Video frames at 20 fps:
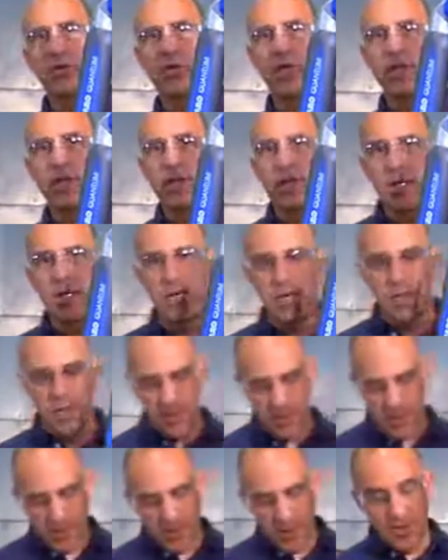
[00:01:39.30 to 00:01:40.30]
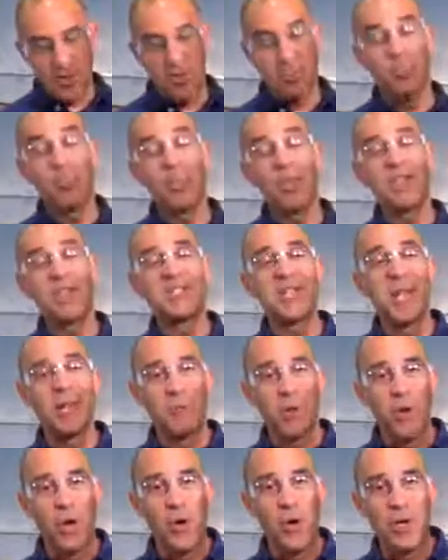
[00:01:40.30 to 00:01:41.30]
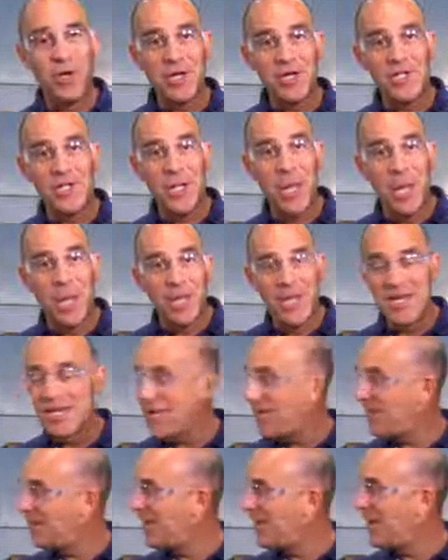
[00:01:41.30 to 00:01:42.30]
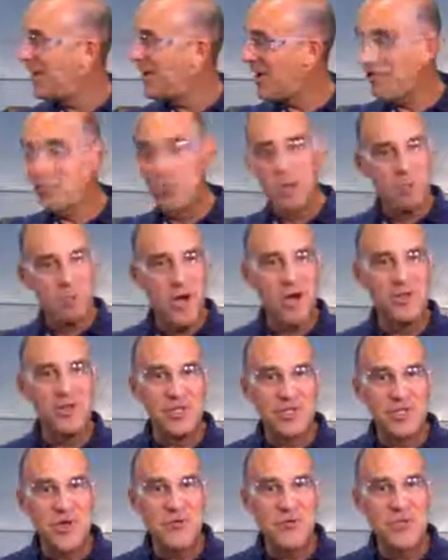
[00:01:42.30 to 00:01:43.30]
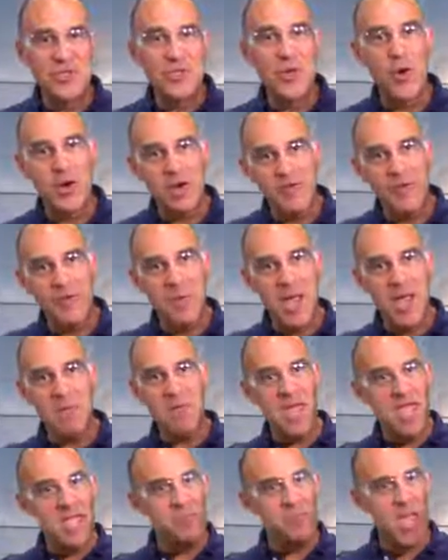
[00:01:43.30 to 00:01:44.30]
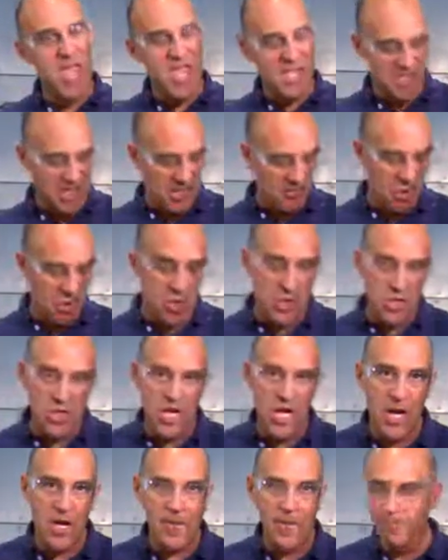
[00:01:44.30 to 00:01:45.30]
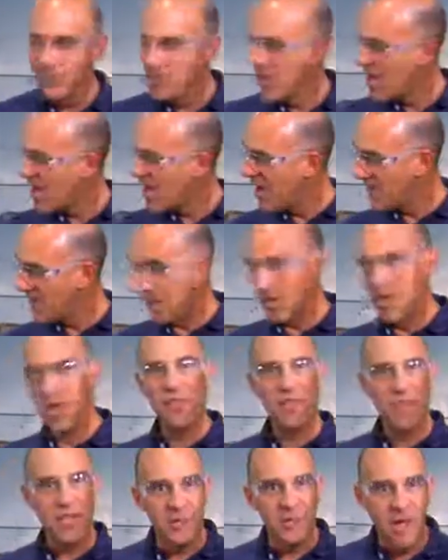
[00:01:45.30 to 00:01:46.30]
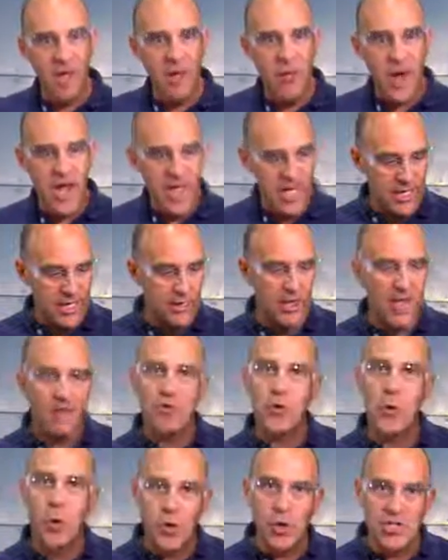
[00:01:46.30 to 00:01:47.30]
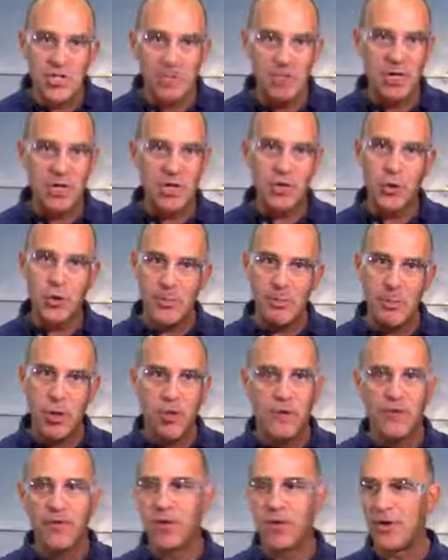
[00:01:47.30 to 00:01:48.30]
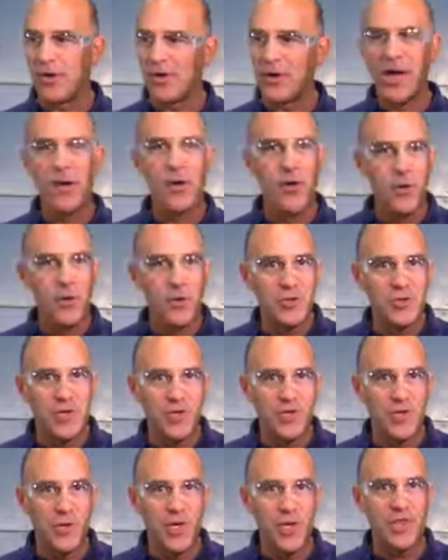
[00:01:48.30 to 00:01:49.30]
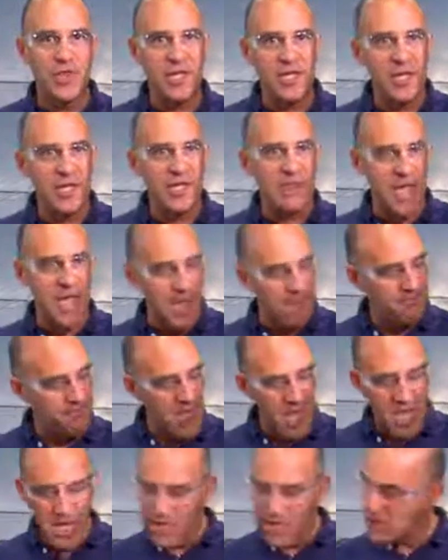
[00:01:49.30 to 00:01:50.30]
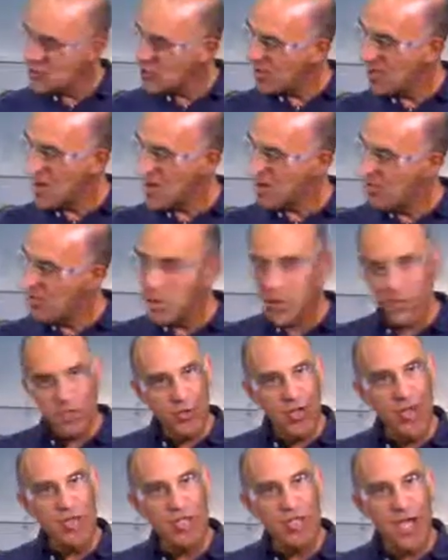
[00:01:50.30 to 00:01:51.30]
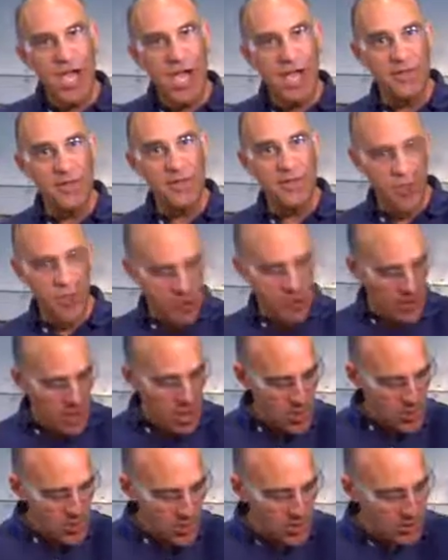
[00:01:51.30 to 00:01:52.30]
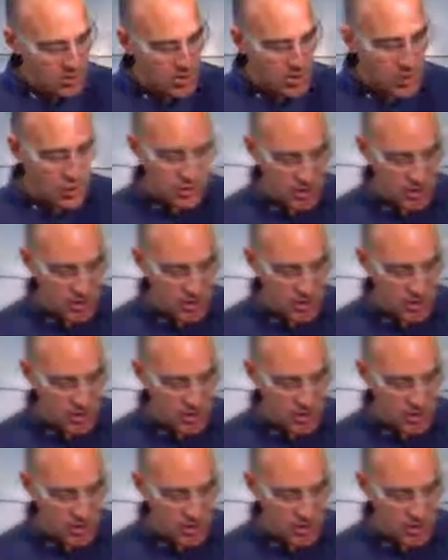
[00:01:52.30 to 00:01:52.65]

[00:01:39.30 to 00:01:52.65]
that the place I'm going is clean. I've prepared the surface already for my mag base. I'm good there. Got nothing in my way. I don't have cords I'm going to trip over or air hoses or anything like that. So I've got a pretty straight shot. So what I'm going to do